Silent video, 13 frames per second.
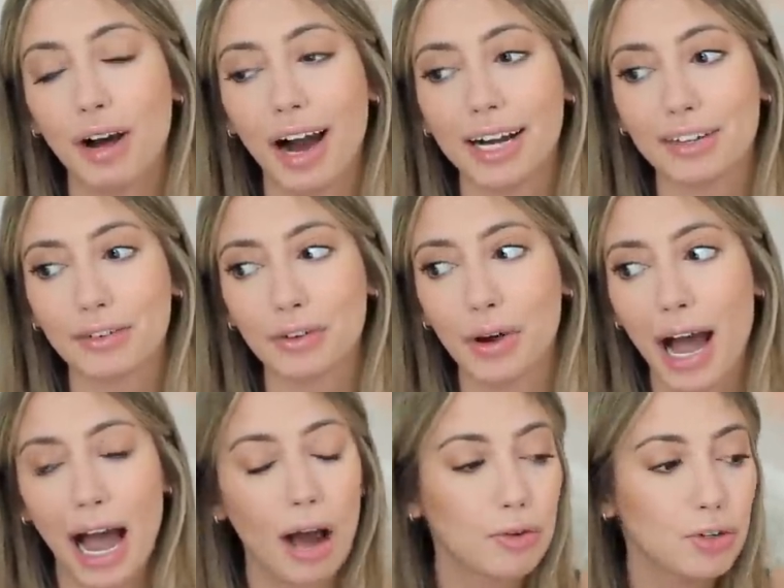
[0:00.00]
I don't know
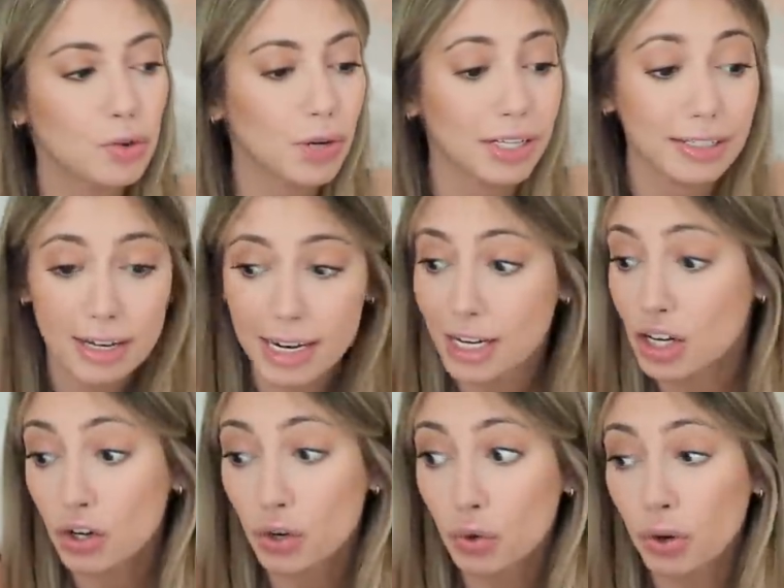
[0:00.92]
how to
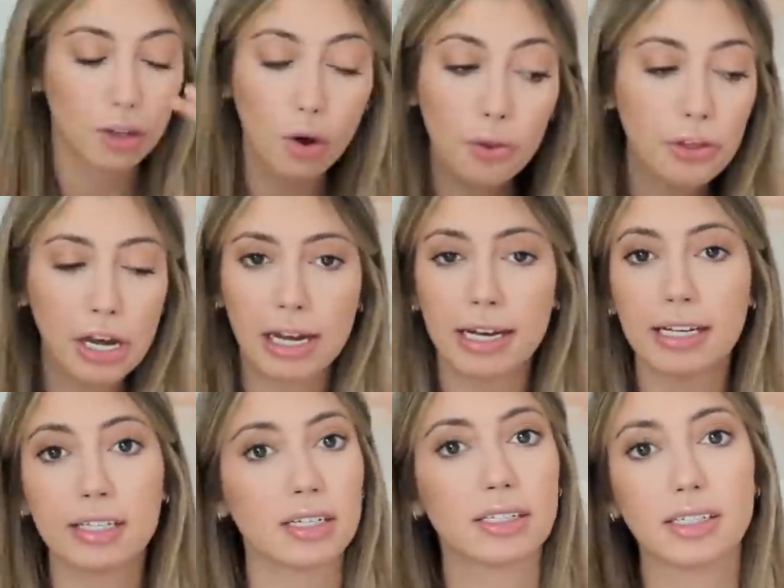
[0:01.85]
continue. The whole thing
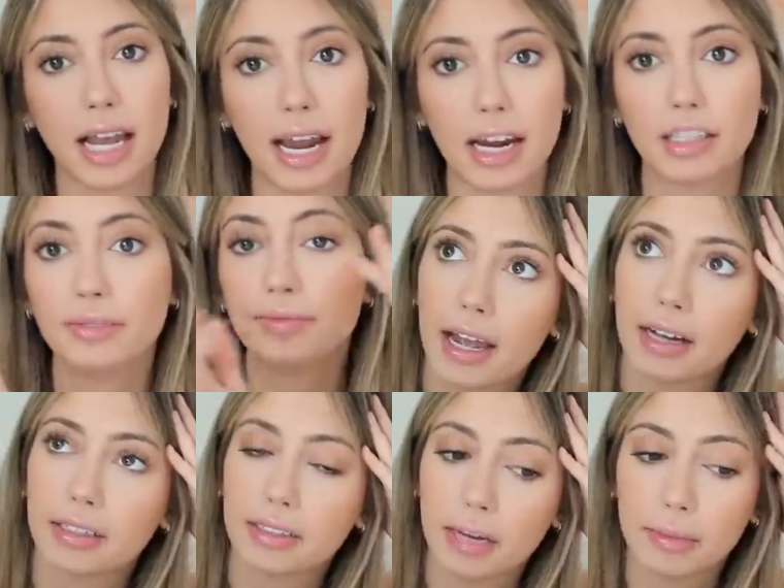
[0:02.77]
is insane
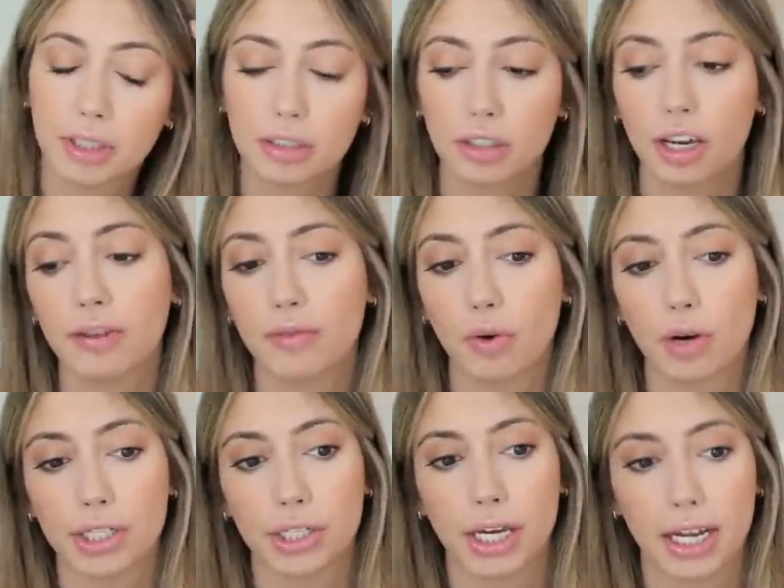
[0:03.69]
and I'm just looking
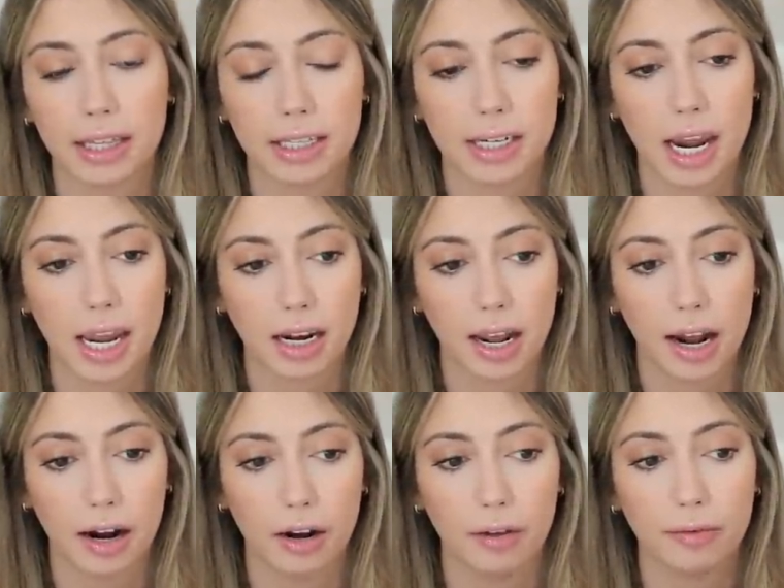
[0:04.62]
forward to getting this taken
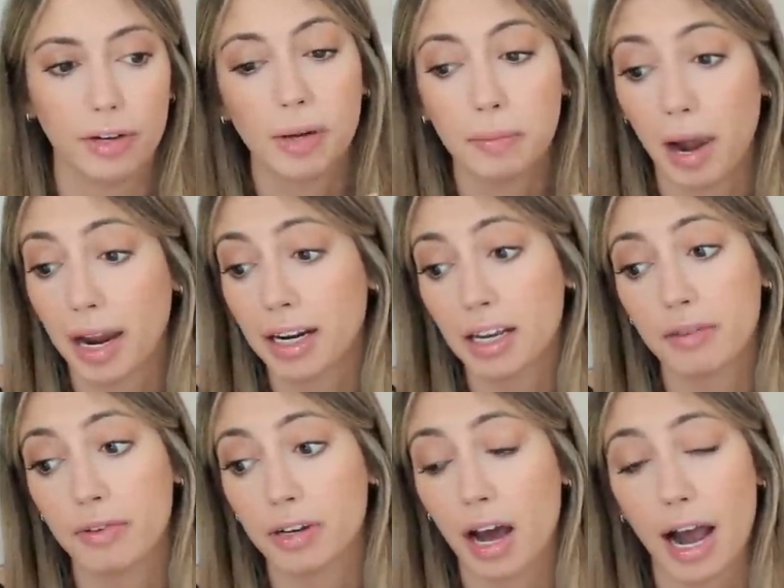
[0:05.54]
care of. We might
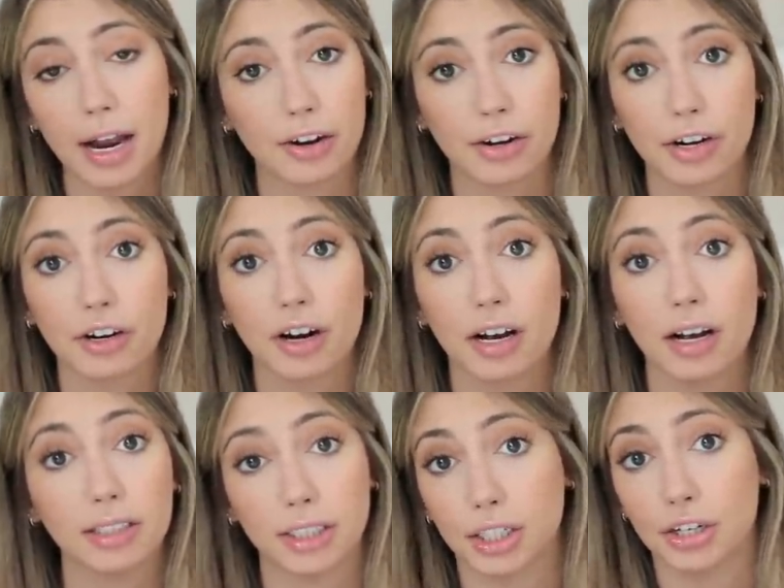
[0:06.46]
even hire
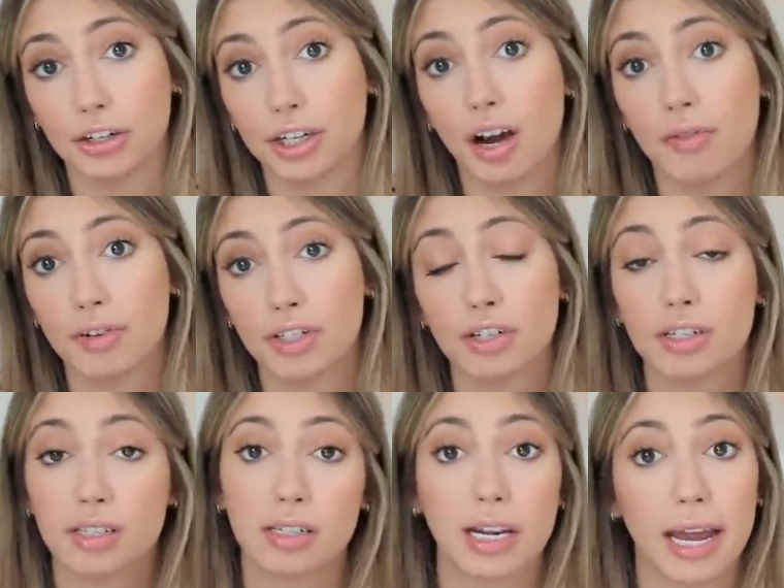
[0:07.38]
a security officer to
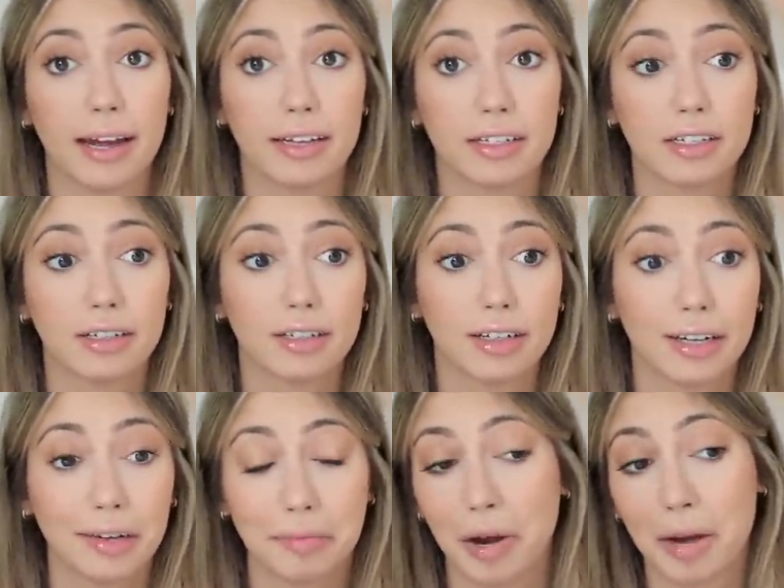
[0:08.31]
stand
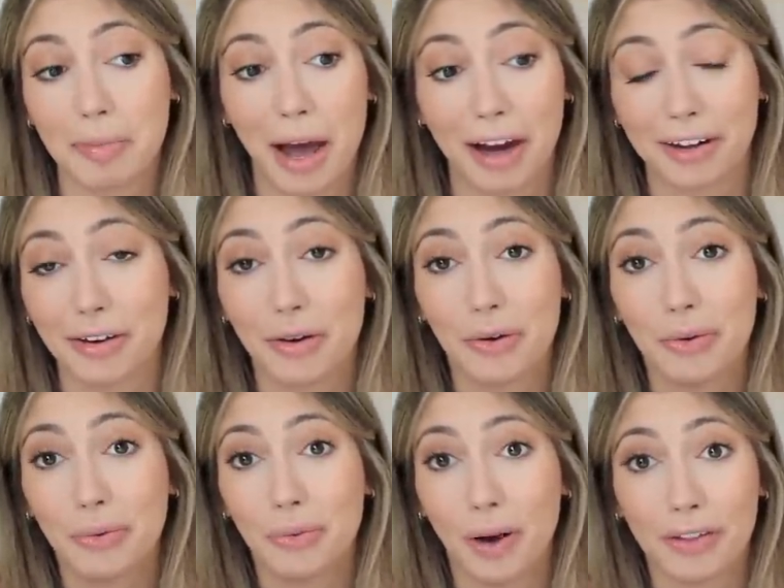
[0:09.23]
in my
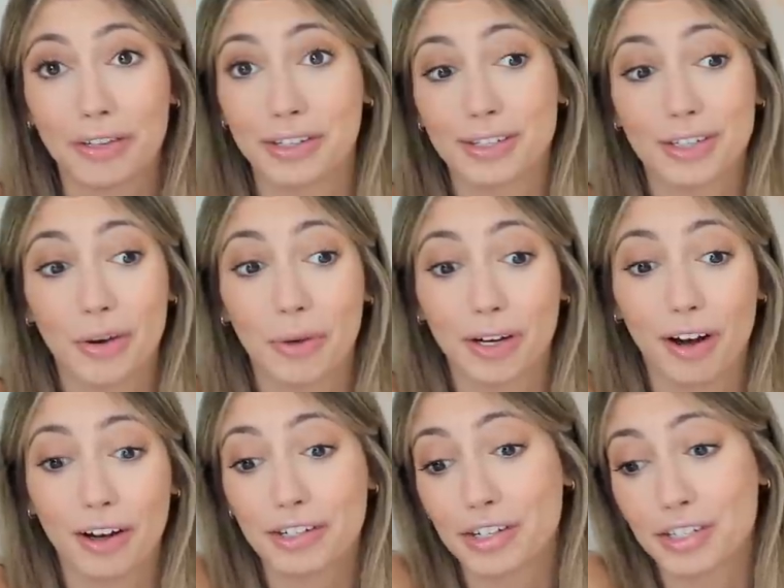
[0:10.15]
patio while this is going
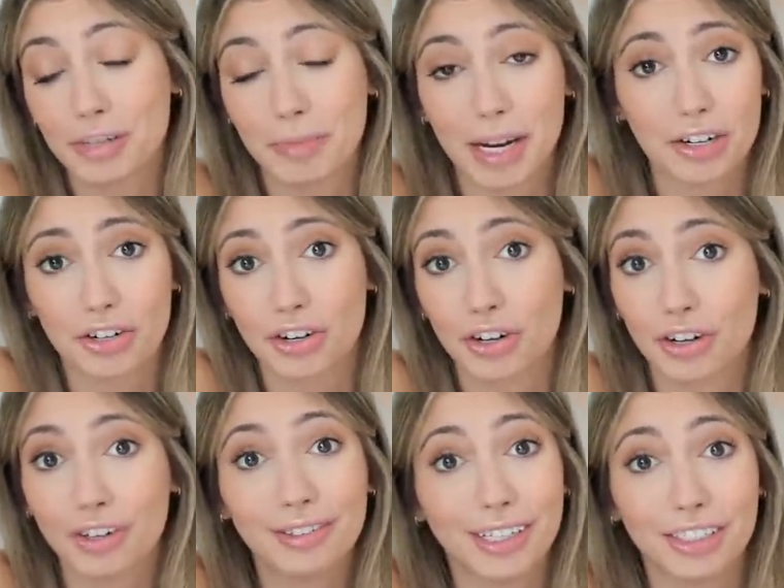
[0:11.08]
on just to make
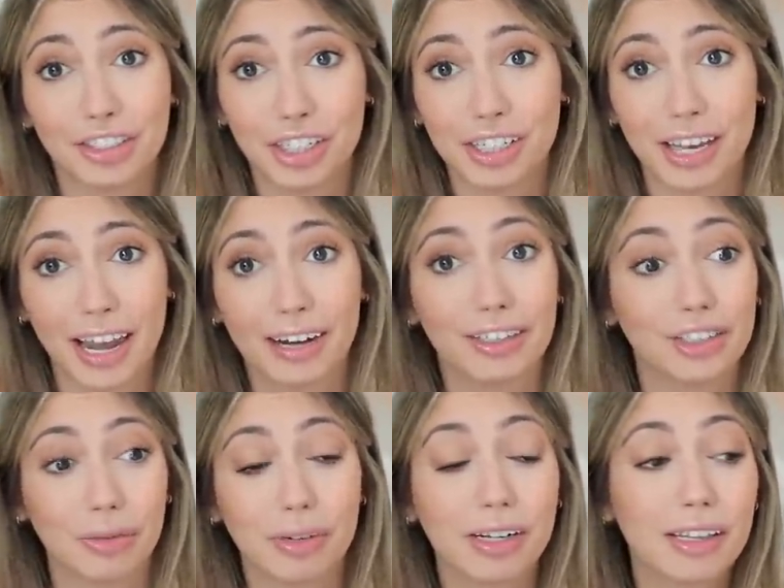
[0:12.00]
sure that she can't
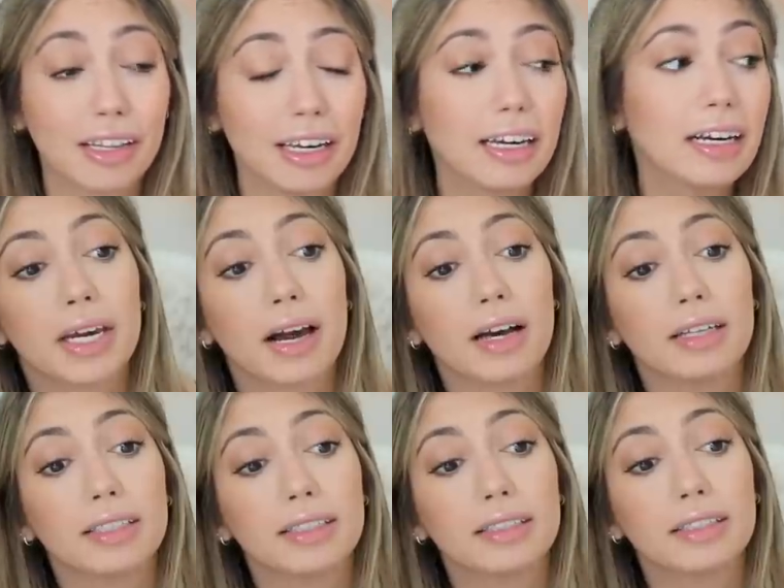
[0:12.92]
do anything
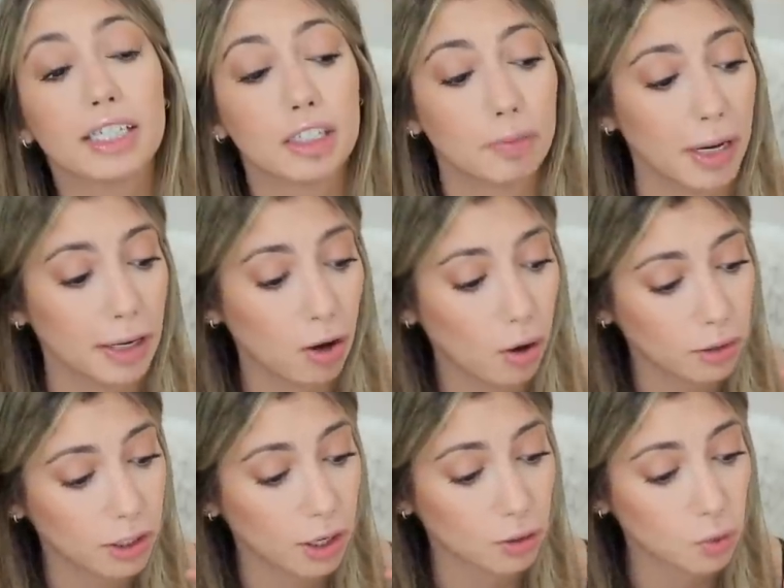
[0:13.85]
because it's been,
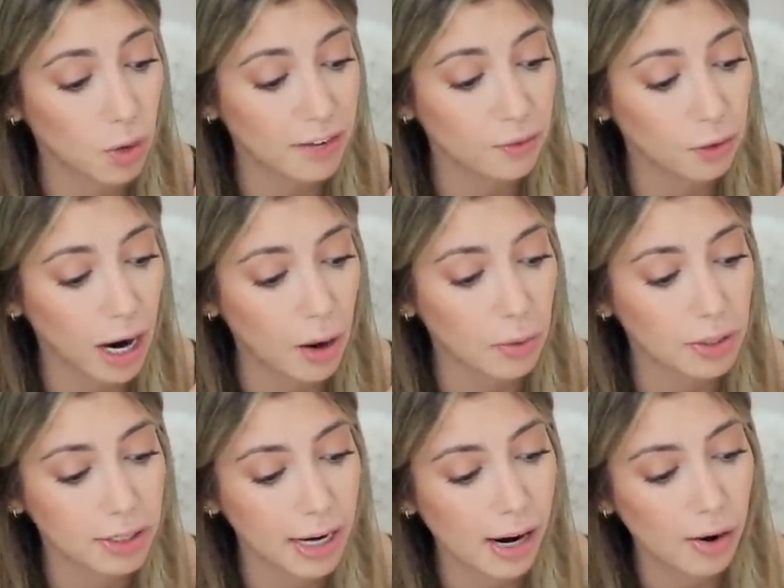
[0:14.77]
you know, 24
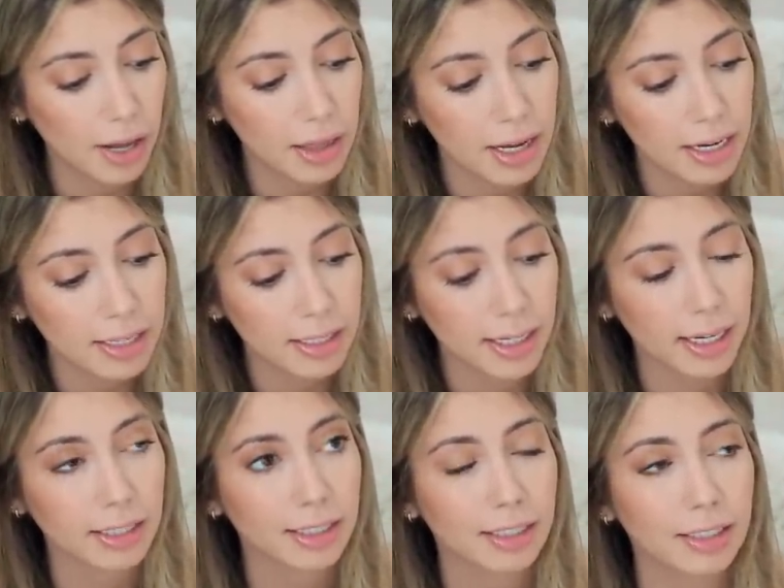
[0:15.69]
hours now, I think,
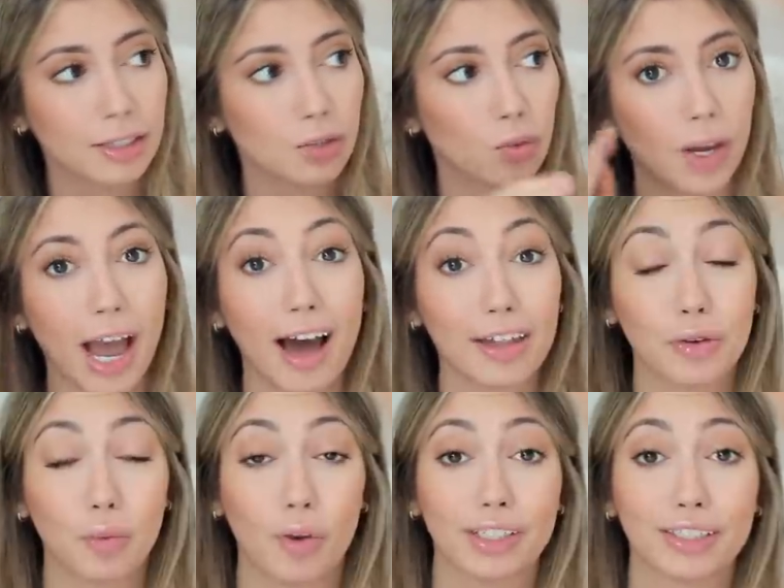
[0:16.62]
since we had
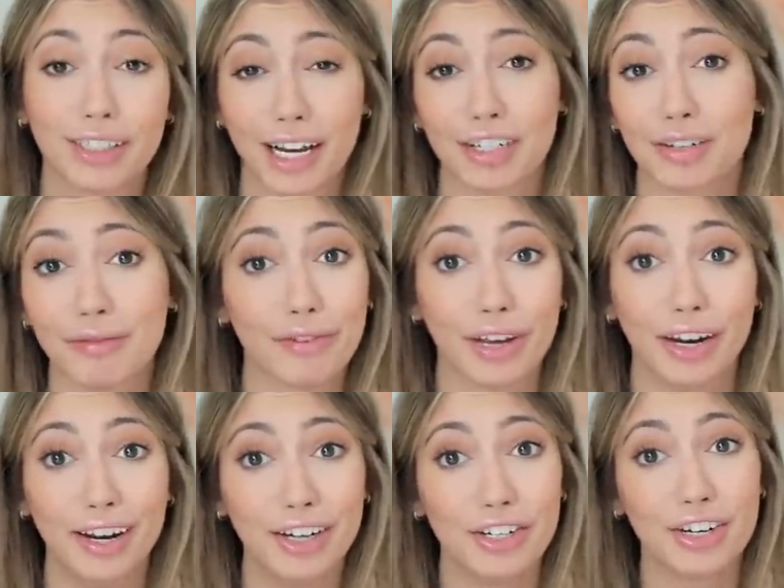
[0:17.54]
the one section
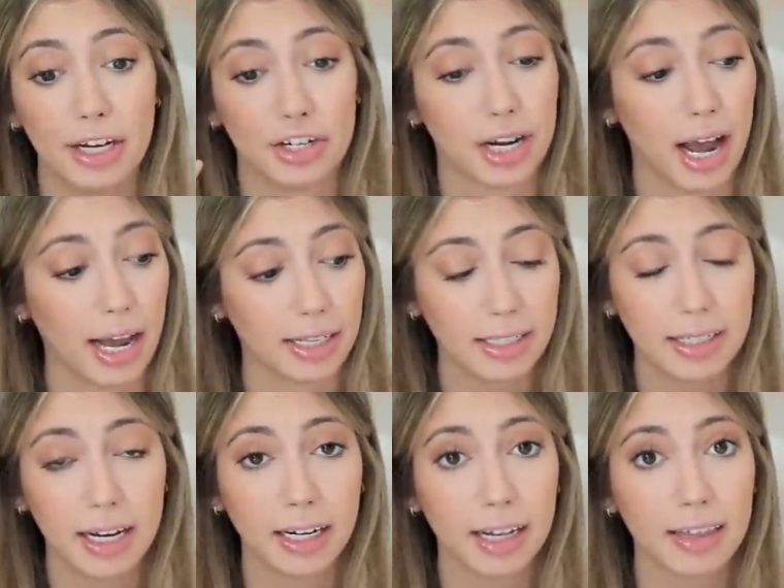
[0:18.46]
finished and she hasn't
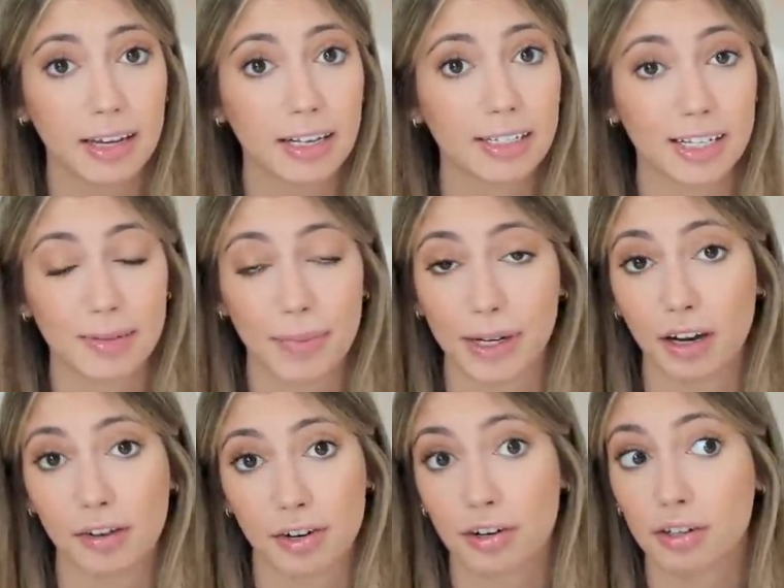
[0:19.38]
done anything since my
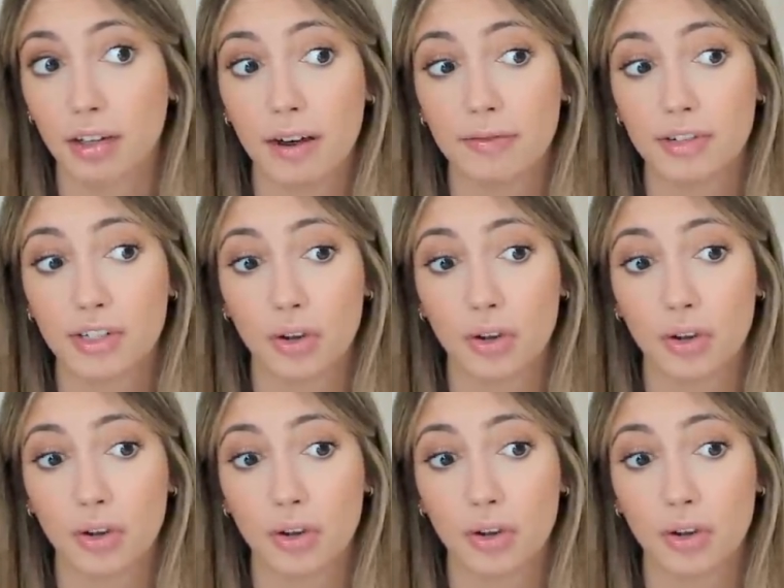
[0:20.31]
contractor left.